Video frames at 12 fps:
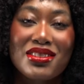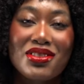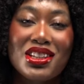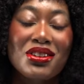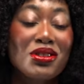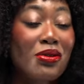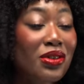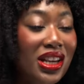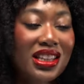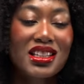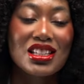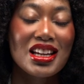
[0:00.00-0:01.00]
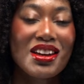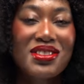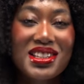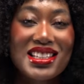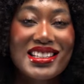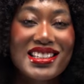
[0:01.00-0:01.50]
video. Don't forget to check out
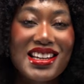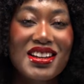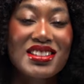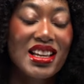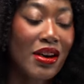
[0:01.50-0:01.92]
the details.